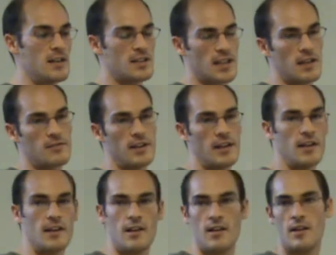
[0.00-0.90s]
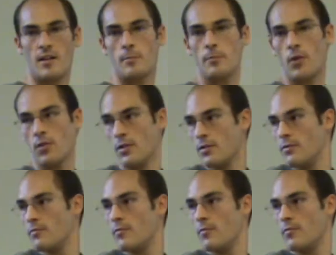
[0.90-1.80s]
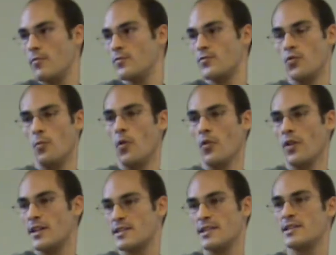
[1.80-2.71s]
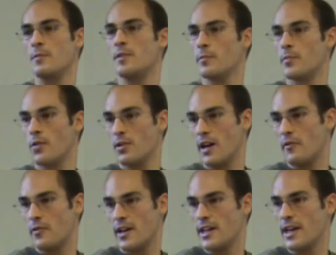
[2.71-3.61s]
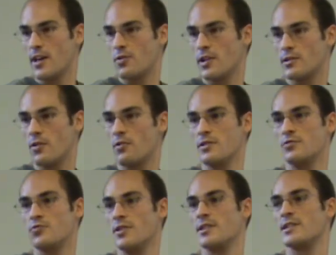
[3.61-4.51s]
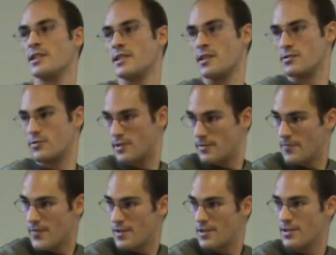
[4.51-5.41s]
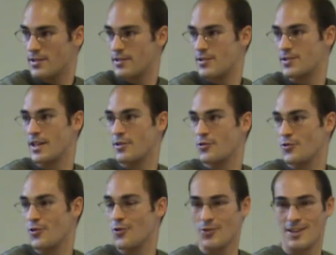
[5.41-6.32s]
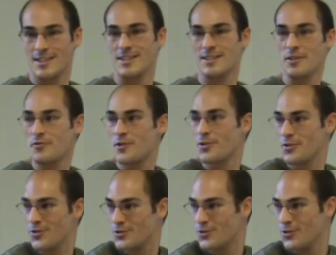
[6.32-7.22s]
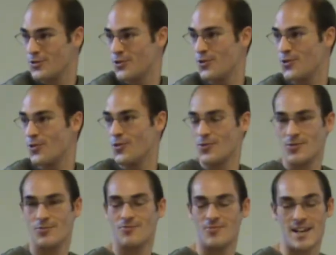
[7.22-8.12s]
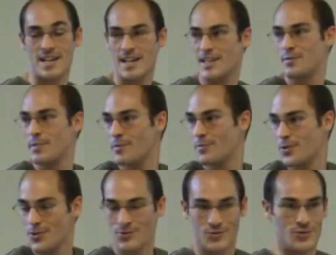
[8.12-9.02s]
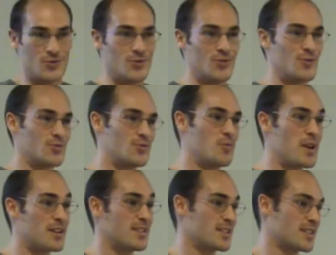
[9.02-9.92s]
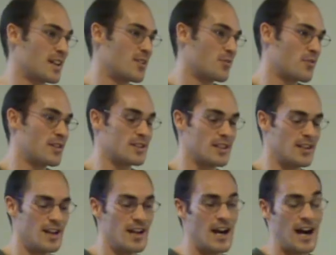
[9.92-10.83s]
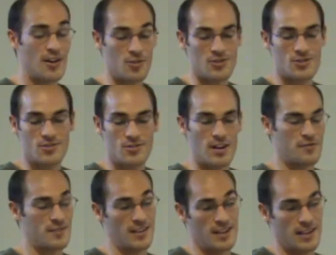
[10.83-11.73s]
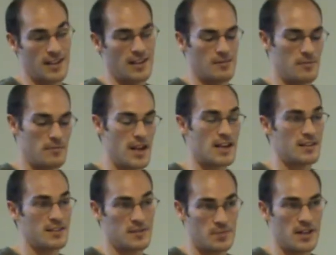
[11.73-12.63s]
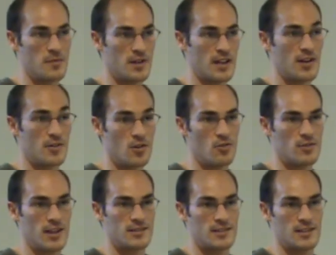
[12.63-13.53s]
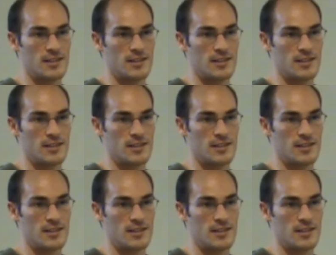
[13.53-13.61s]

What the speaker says: send the poll to more than 60 people and finally I collect only 26 answers. So you know that it's difficult to engage people to make these kind of things. And also after making the experiment, I know that